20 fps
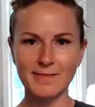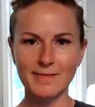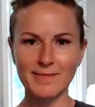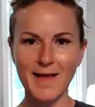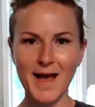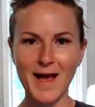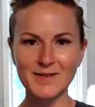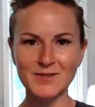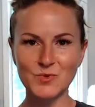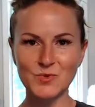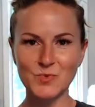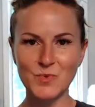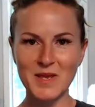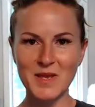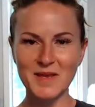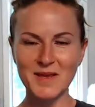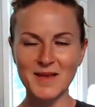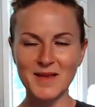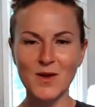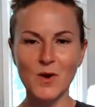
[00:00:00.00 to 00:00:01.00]
last
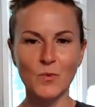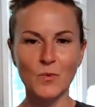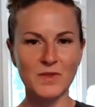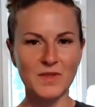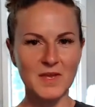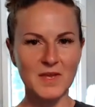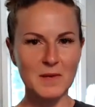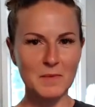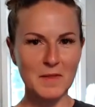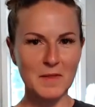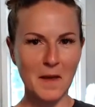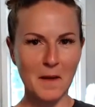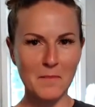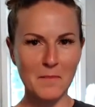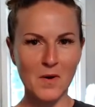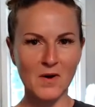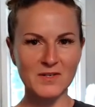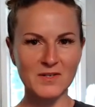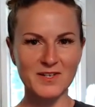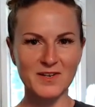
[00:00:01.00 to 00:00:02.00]
week, with keeping that
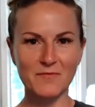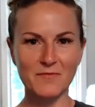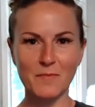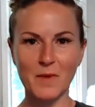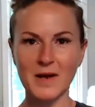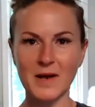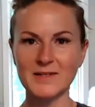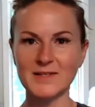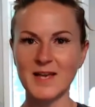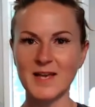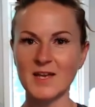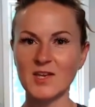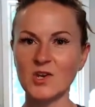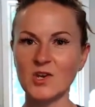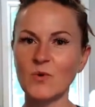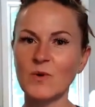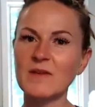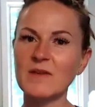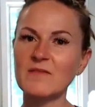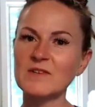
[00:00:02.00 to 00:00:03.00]
positive mindset, you
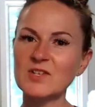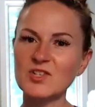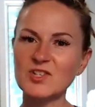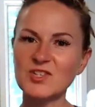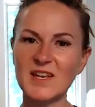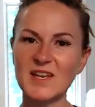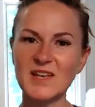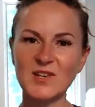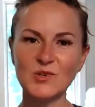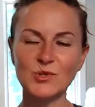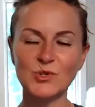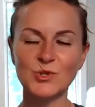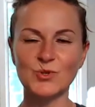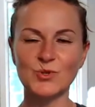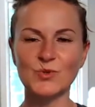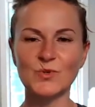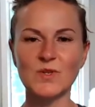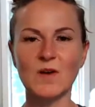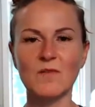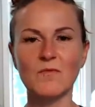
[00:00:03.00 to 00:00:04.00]
know, even just taking your
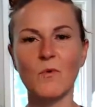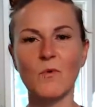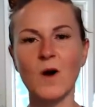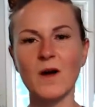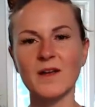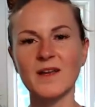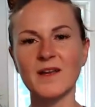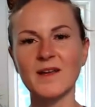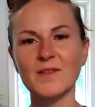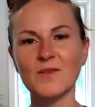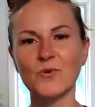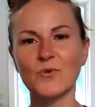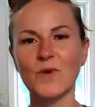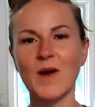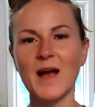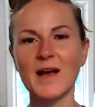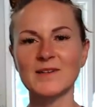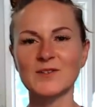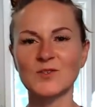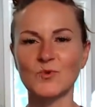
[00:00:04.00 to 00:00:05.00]
shoes off, walking in the
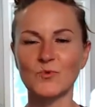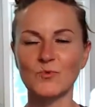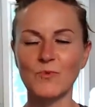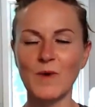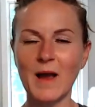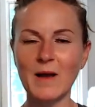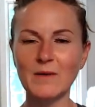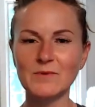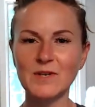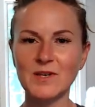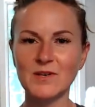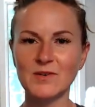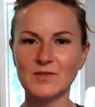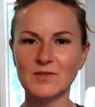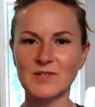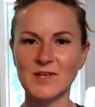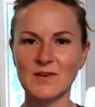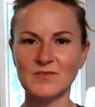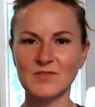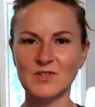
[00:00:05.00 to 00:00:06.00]
grass, grounding
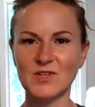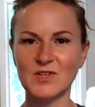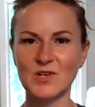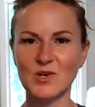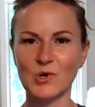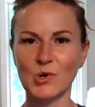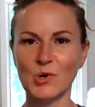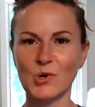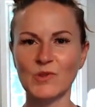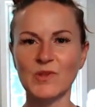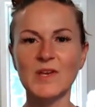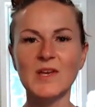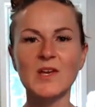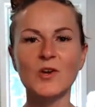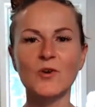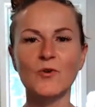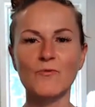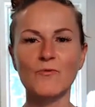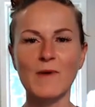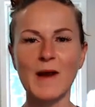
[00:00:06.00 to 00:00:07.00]
yourself to the earth,
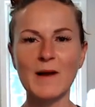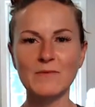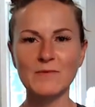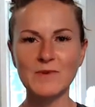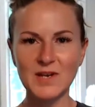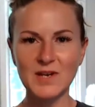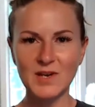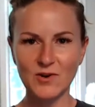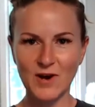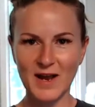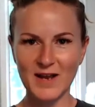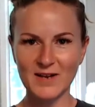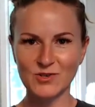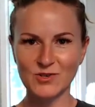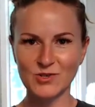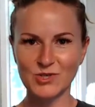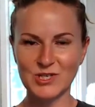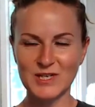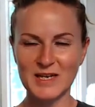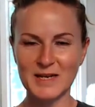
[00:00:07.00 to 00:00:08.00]
grounding your
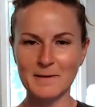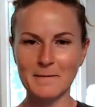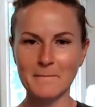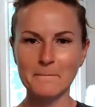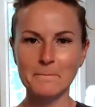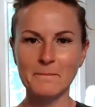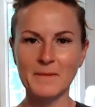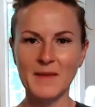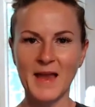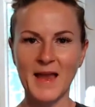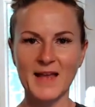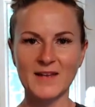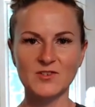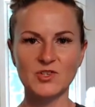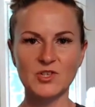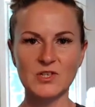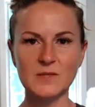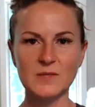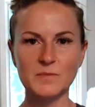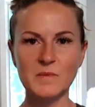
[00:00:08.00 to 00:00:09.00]
energy, and
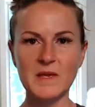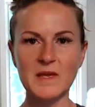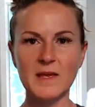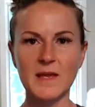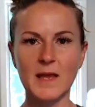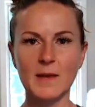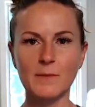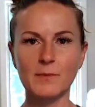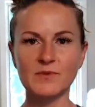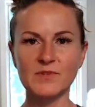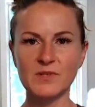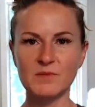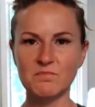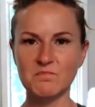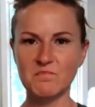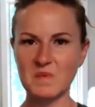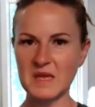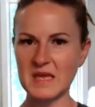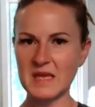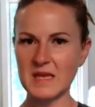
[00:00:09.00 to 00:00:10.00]
just being able to
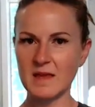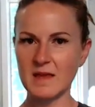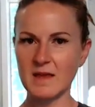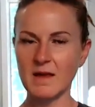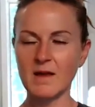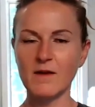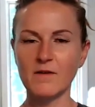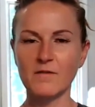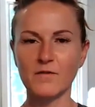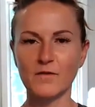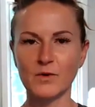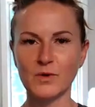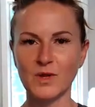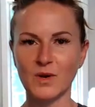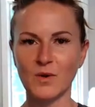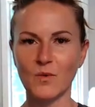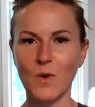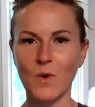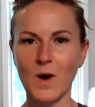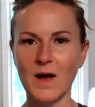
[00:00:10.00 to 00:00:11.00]
be for a
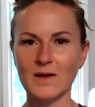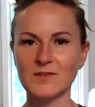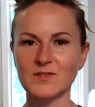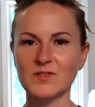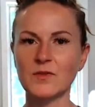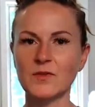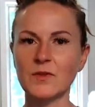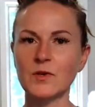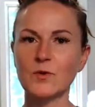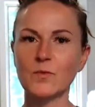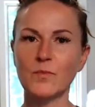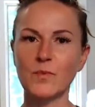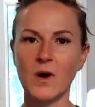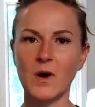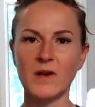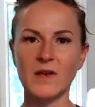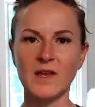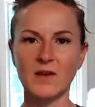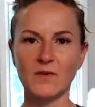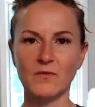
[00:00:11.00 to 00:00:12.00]
little while so that your
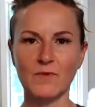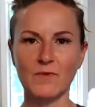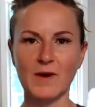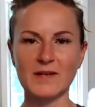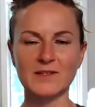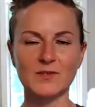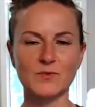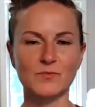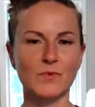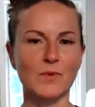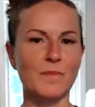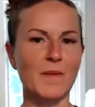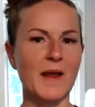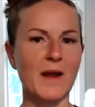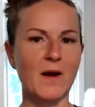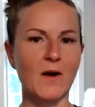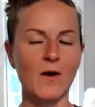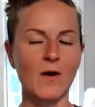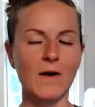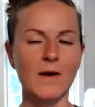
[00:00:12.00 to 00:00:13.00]
body can rest and
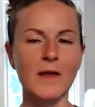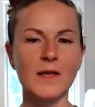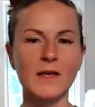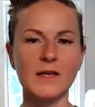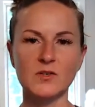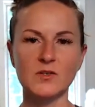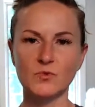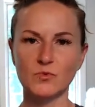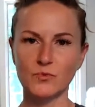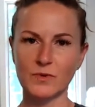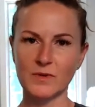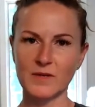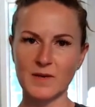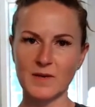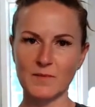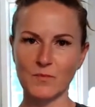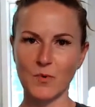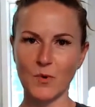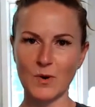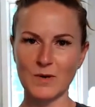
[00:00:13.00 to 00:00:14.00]
repair is really
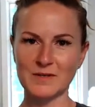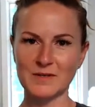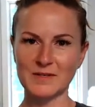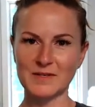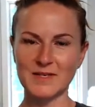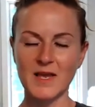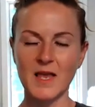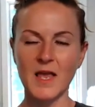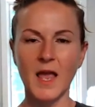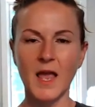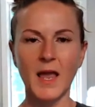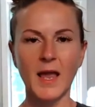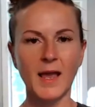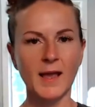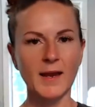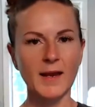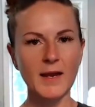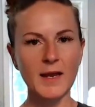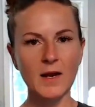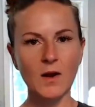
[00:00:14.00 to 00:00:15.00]
important.
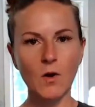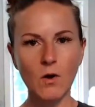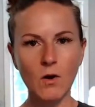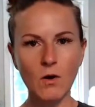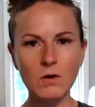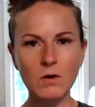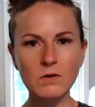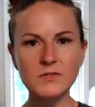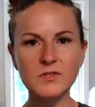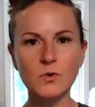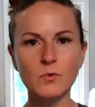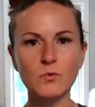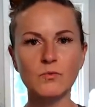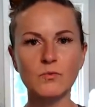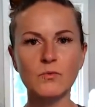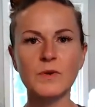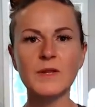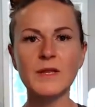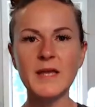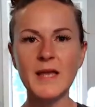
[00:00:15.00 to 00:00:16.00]
And it also
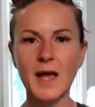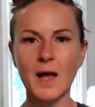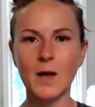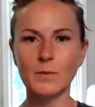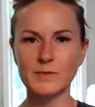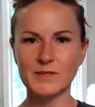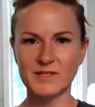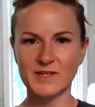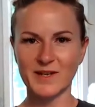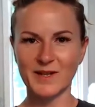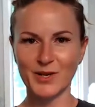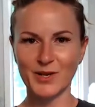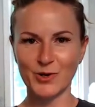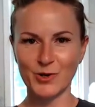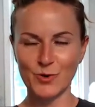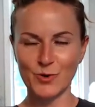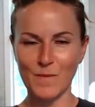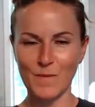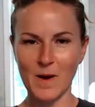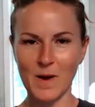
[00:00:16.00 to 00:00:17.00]
really helps to clear
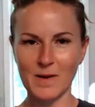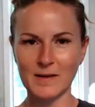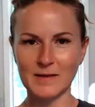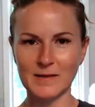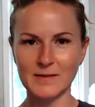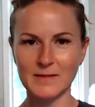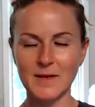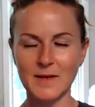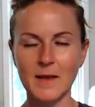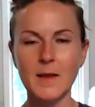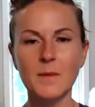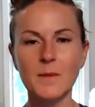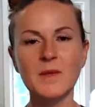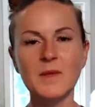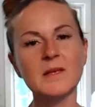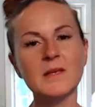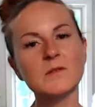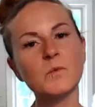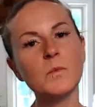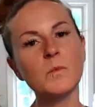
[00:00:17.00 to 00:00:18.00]
your mind,
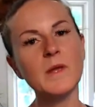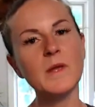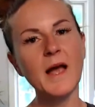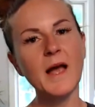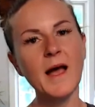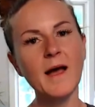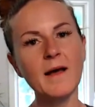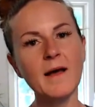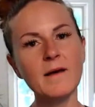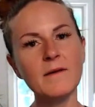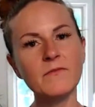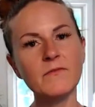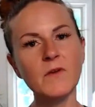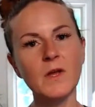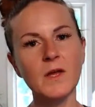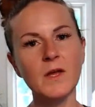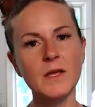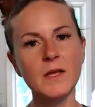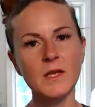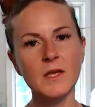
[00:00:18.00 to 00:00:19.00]
because when we have,
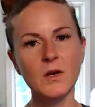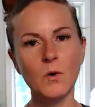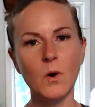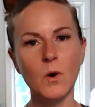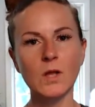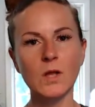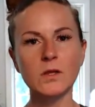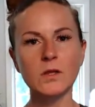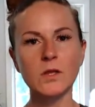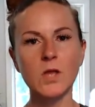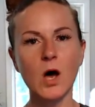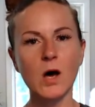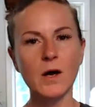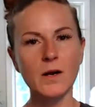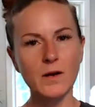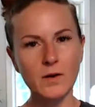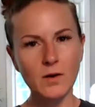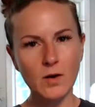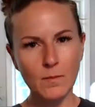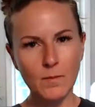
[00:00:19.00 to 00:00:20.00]
you know, a lot
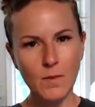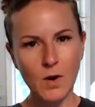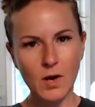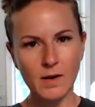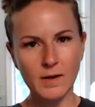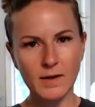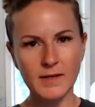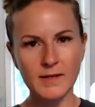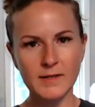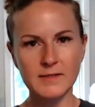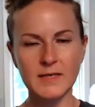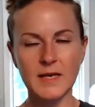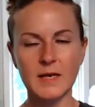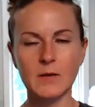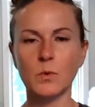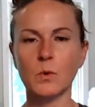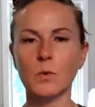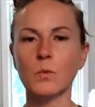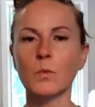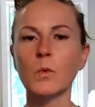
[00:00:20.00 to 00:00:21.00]
on our mind and
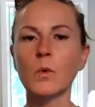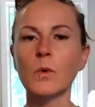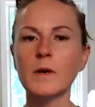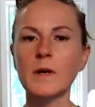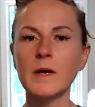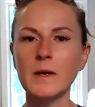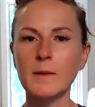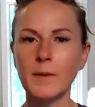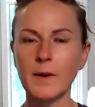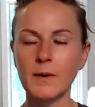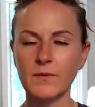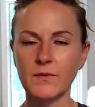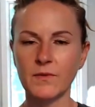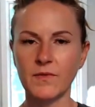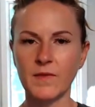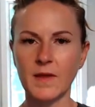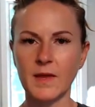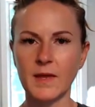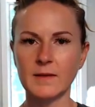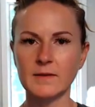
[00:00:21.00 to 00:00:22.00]
we're worried about
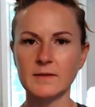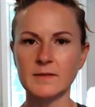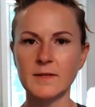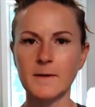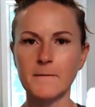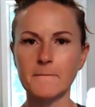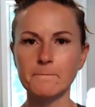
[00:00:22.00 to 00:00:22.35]
things,